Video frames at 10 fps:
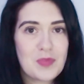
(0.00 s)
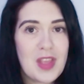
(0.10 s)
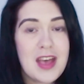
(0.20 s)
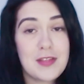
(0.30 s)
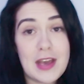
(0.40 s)

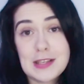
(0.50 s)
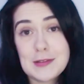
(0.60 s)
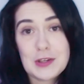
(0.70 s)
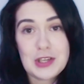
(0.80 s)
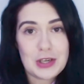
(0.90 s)
Thanks
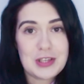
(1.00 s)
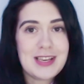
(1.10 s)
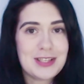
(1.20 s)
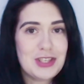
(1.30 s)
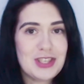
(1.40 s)
for your
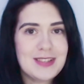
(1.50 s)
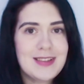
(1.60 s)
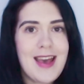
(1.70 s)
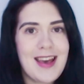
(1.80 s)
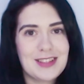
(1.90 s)
attention
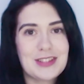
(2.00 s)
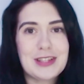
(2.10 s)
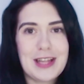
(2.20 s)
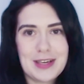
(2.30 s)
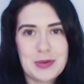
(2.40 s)
and good
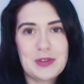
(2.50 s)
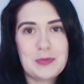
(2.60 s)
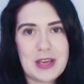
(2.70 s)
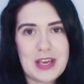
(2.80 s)
luck with picking